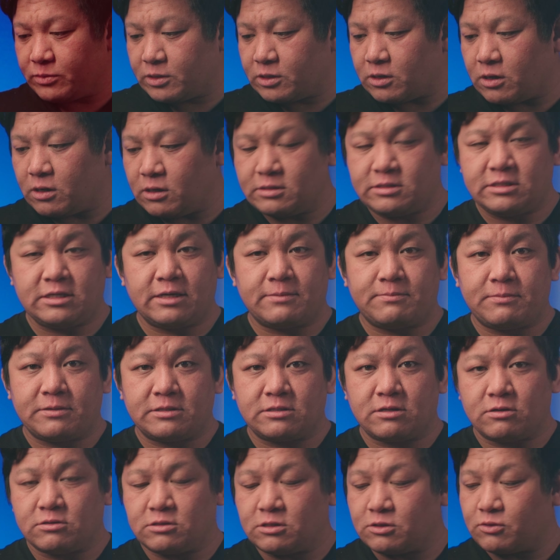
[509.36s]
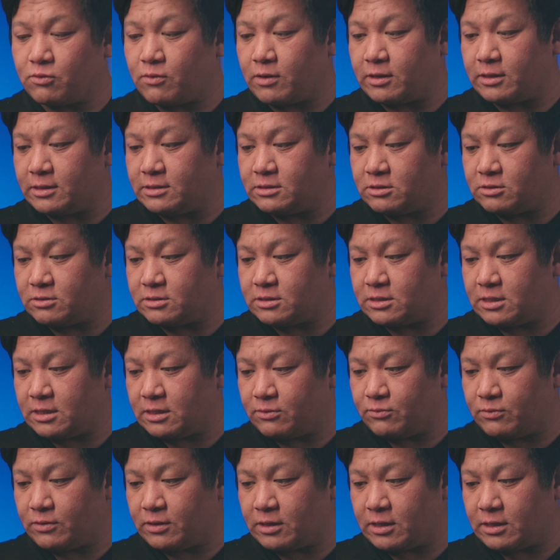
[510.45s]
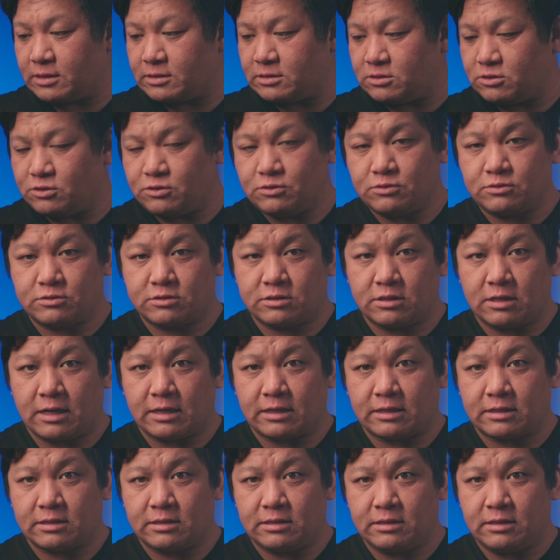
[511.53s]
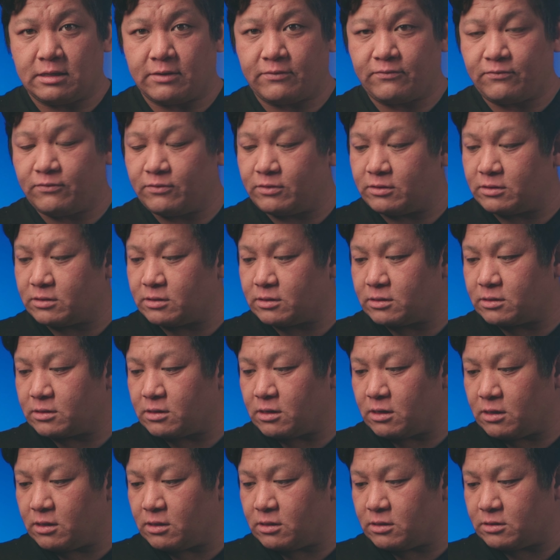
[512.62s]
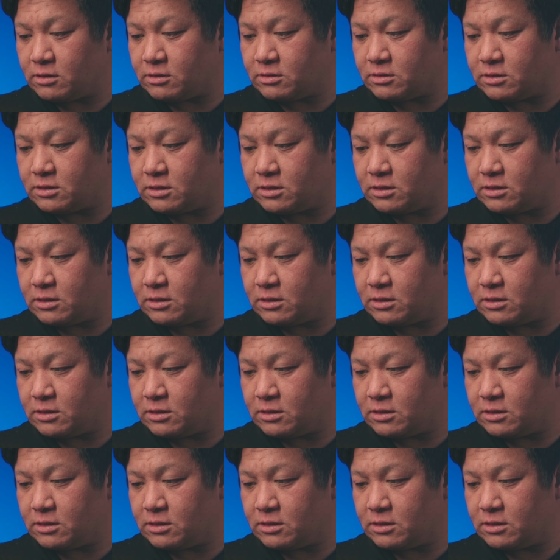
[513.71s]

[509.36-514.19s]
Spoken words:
color chip is also quite interesting. We can choose like different colored